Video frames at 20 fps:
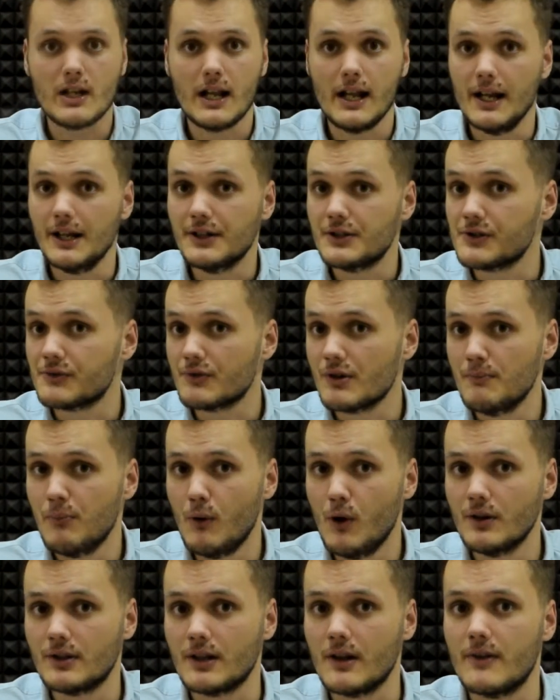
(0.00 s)
It is
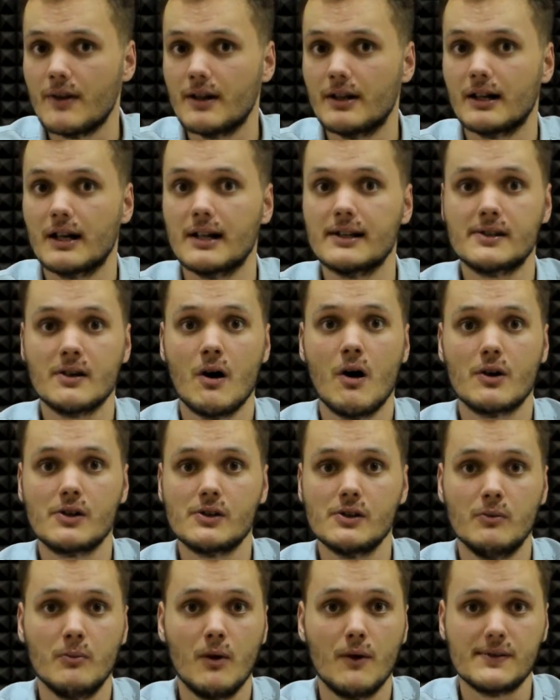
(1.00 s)
reported that a
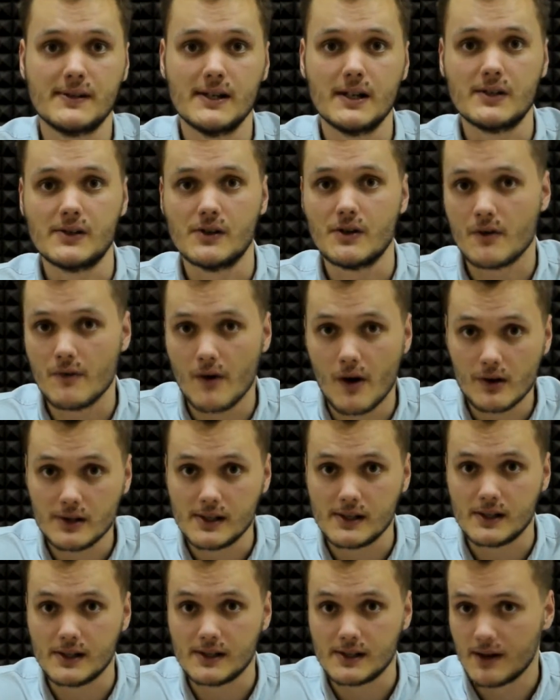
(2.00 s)
consortium of 6
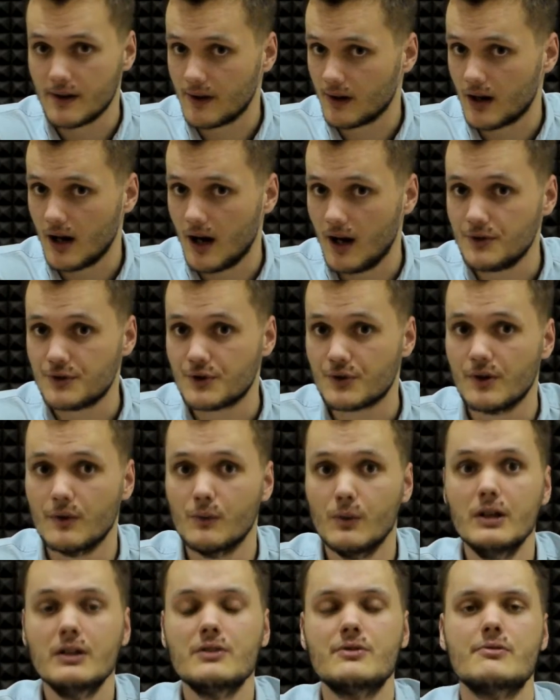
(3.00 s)
universities in the country
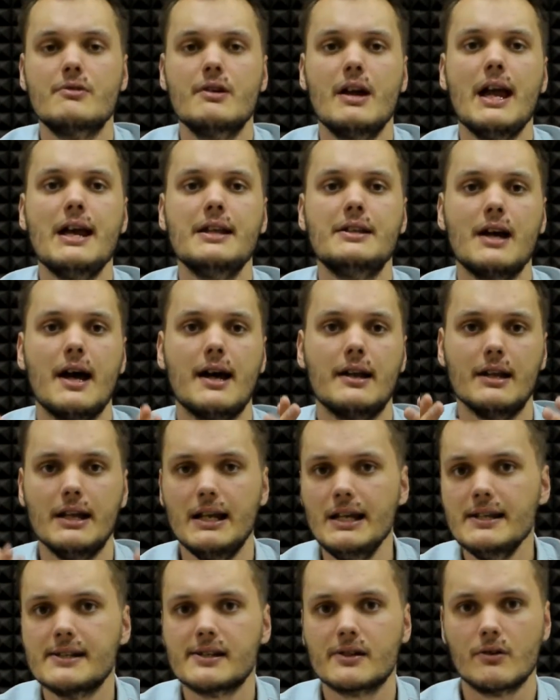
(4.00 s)
will create an
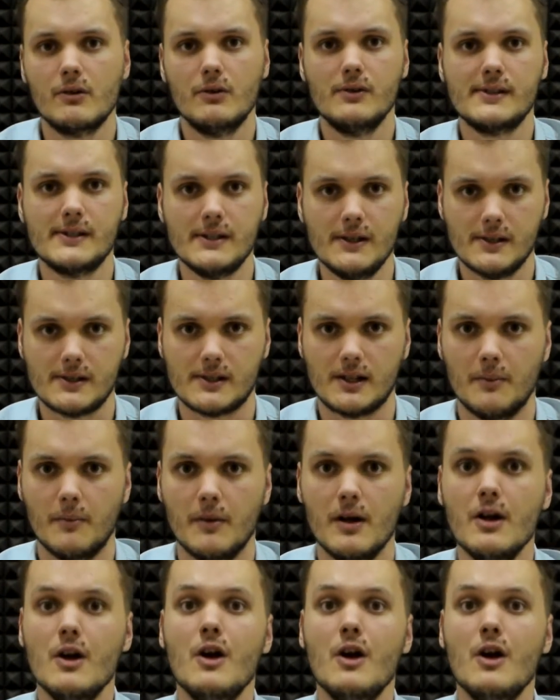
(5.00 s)
e-scroll system,